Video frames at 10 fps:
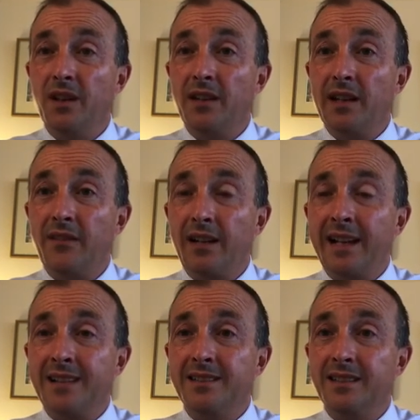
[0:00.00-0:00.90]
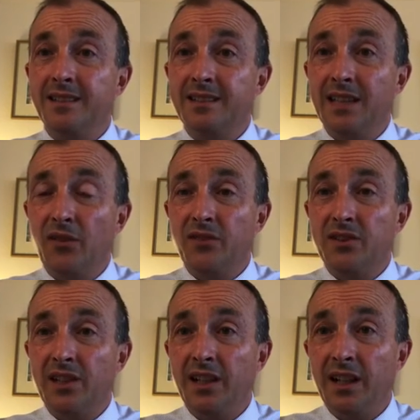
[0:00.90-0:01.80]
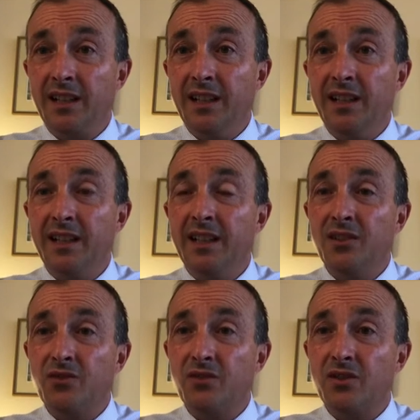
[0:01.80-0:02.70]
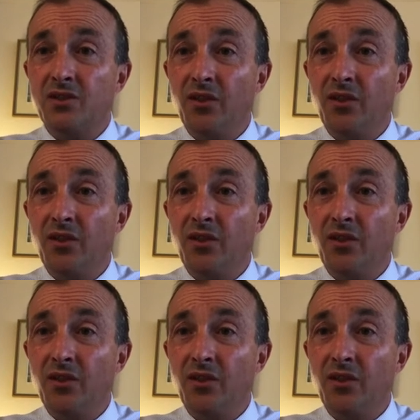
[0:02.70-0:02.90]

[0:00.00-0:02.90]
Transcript: They have acted selflessly and in the interests